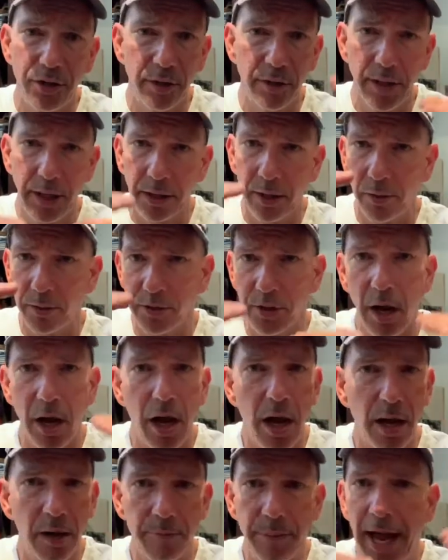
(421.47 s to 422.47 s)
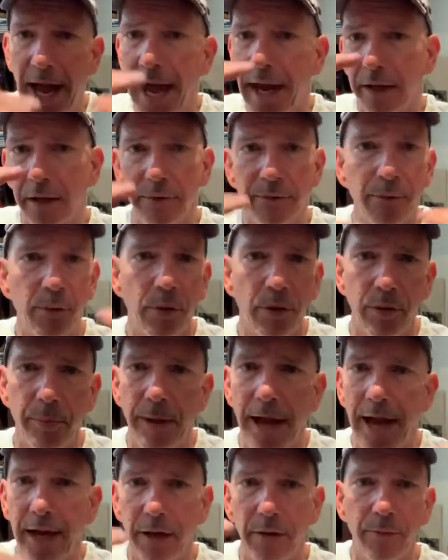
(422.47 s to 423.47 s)
that goes on back and forth
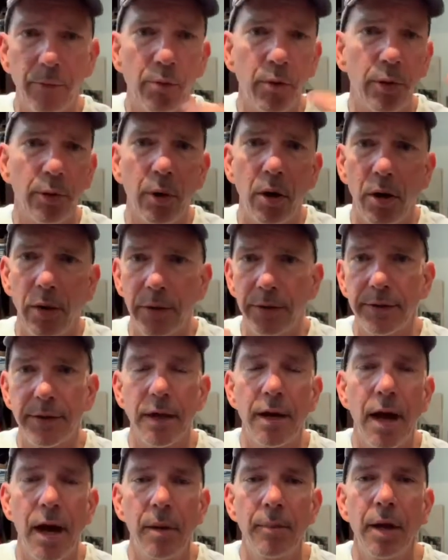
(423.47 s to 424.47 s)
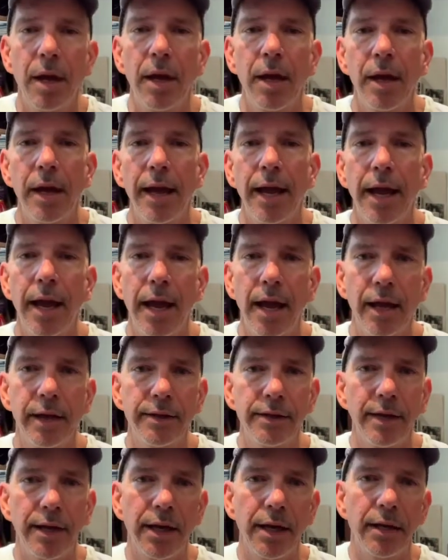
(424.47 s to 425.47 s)
all the time,
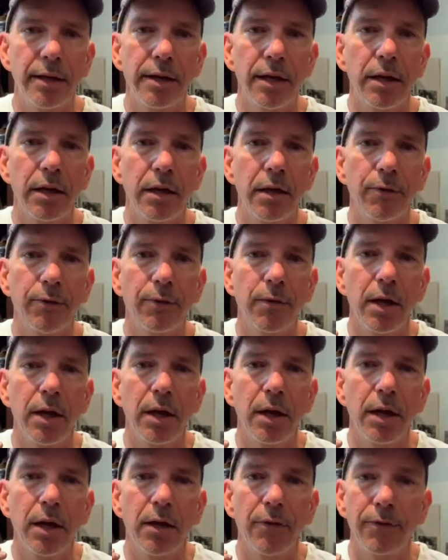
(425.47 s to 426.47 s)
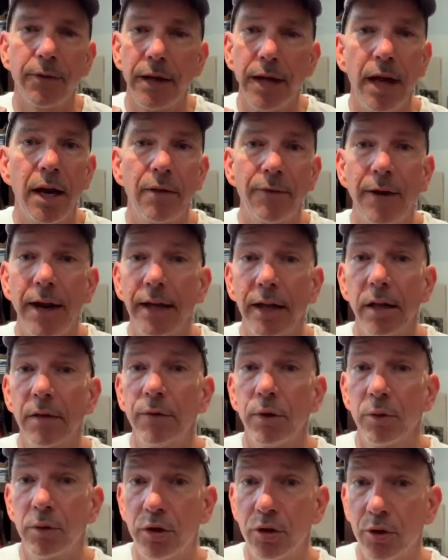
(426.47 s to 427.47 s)
and if I give
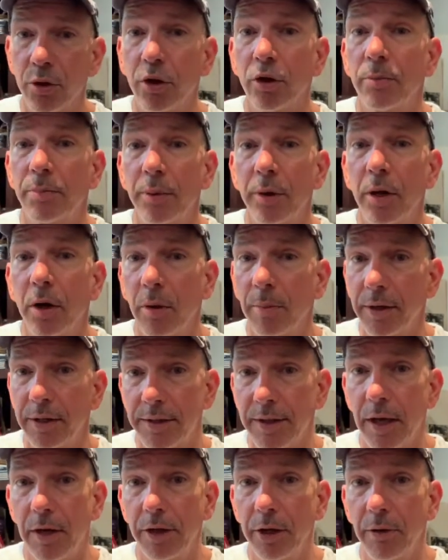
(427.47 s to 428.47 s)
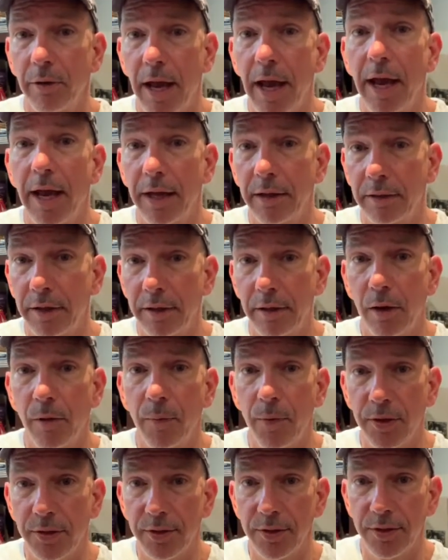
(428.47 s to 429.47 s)
you a sugar pill but tell you, hey,
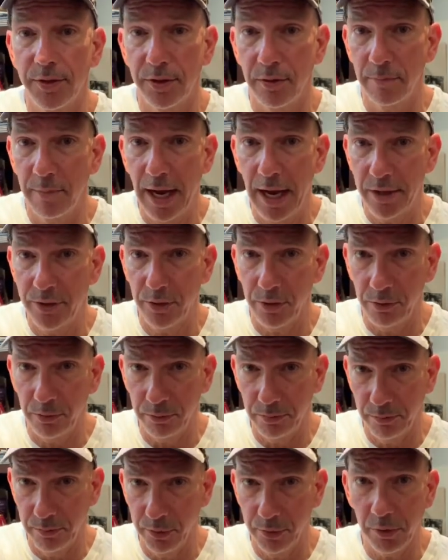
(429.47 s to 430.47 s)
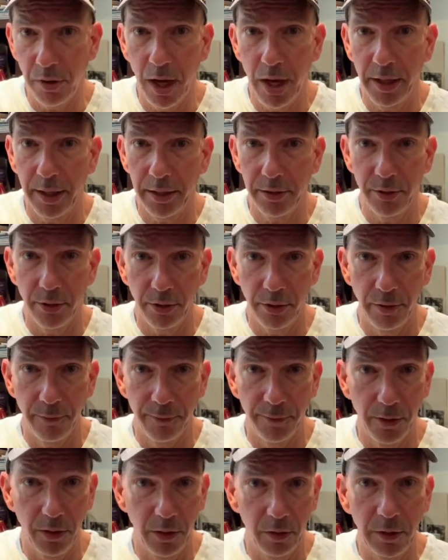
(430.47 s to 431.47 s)
this is some magical drug and you're going to
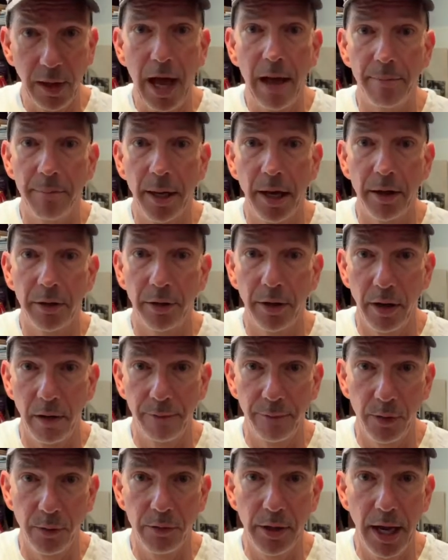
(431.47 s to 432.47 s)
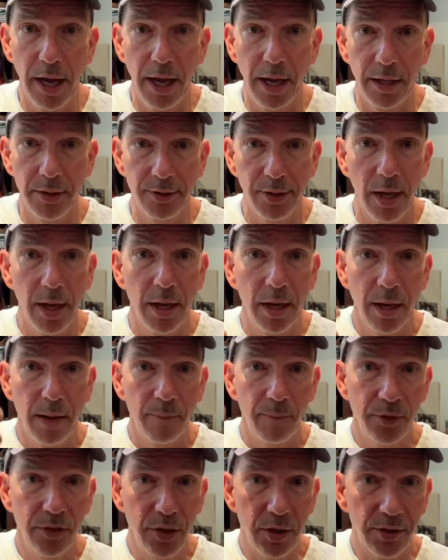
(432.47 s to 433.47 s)
feel a lot better in a few days,
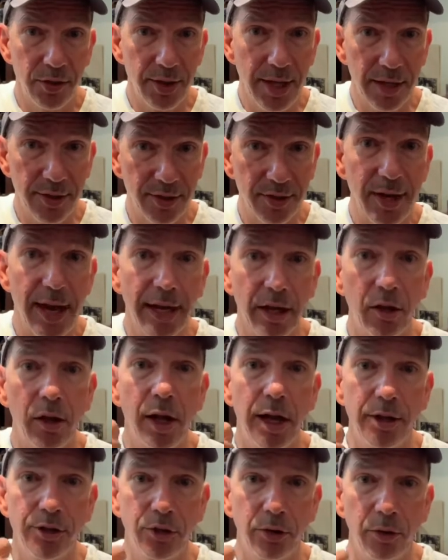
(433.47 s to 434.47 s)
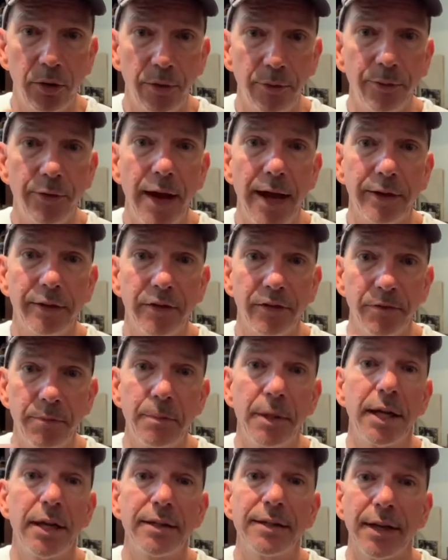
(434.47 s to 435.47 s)
just that psychological effect of
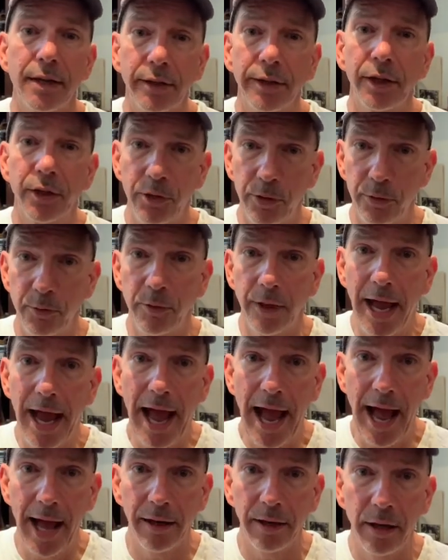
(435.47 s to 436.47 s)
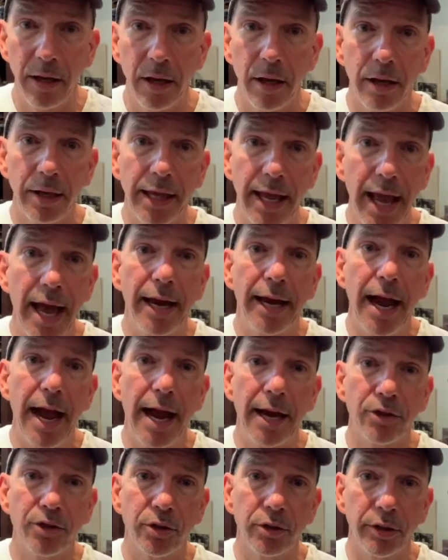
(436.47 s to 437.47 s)
me telling you that can
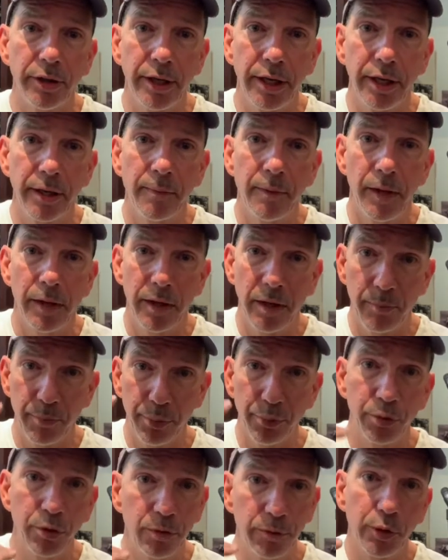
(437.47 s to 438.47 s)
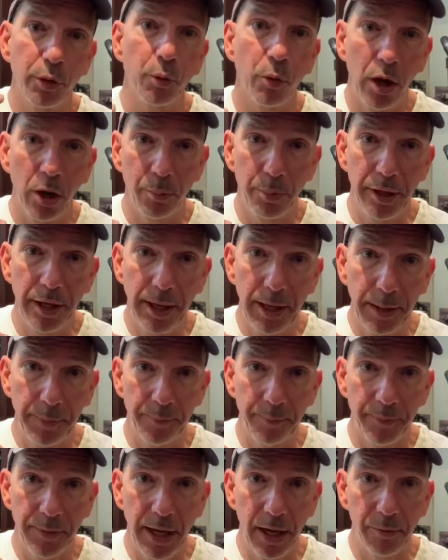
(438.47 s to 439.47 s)
actually improve your well-being.
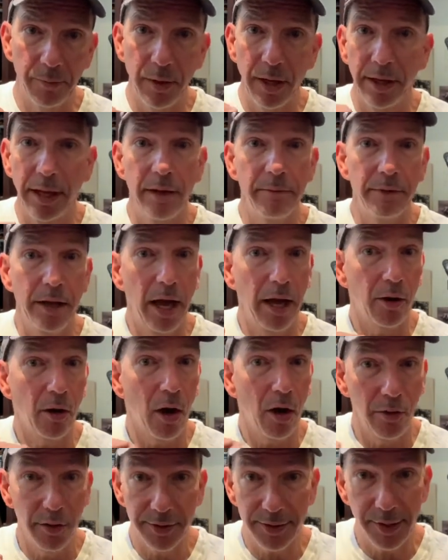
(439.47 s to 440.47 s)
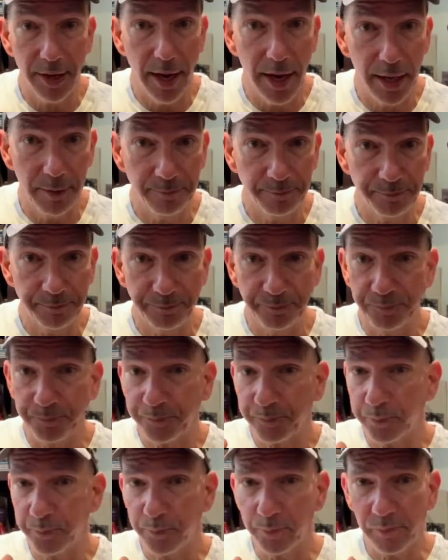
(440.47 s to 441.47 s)
Now, again, not all the time,
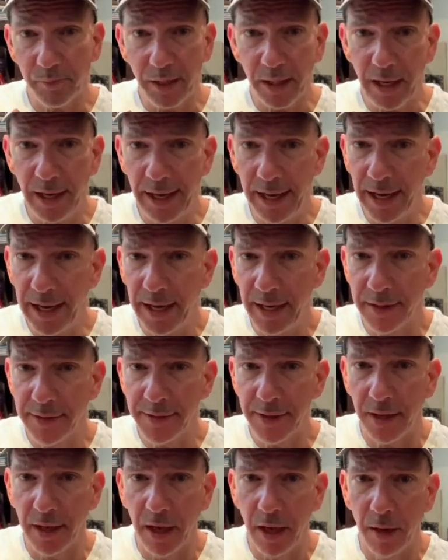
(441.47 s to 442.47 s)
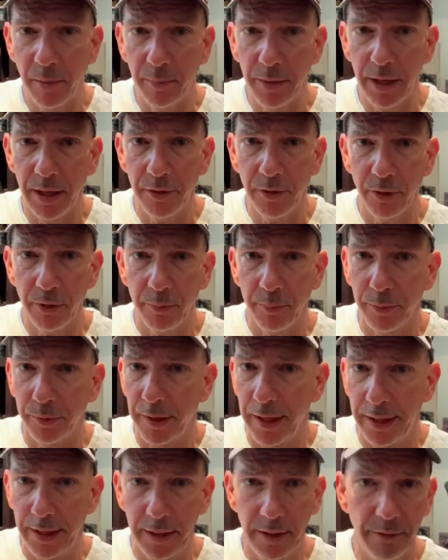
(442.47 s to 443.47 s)
and there are
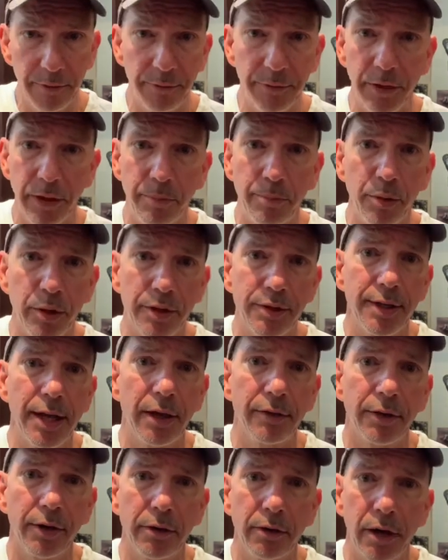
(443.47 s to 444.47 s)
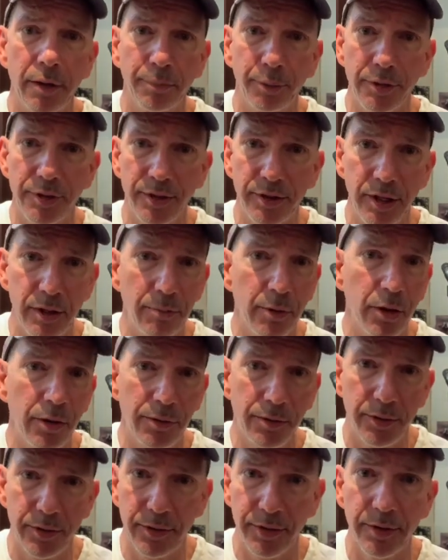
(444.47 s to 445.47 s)
plenty of books out there on
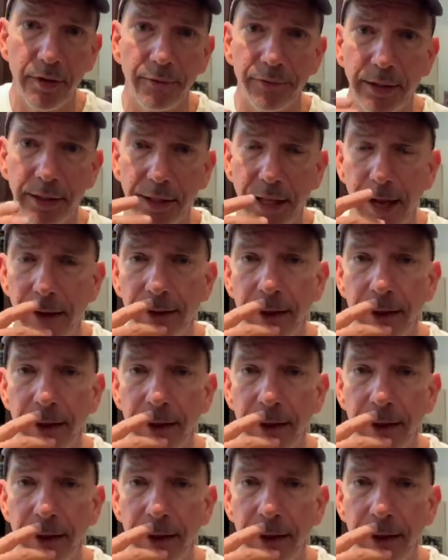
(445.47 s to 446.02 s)
placebos and stuff like that.